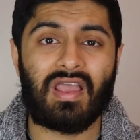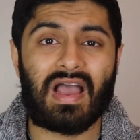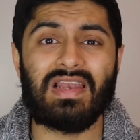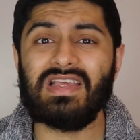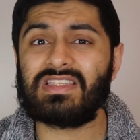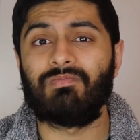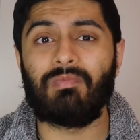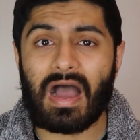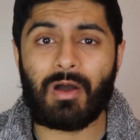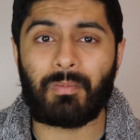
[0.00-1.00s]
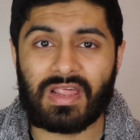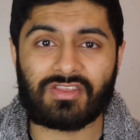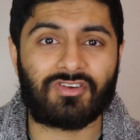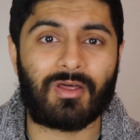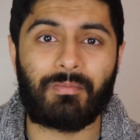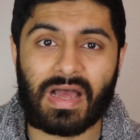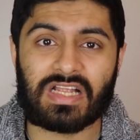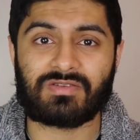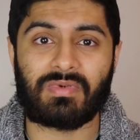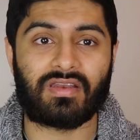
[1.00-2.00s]
At least Mount plays for the
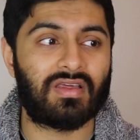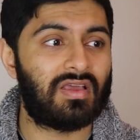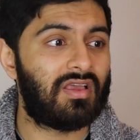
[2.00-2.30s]
badge, man.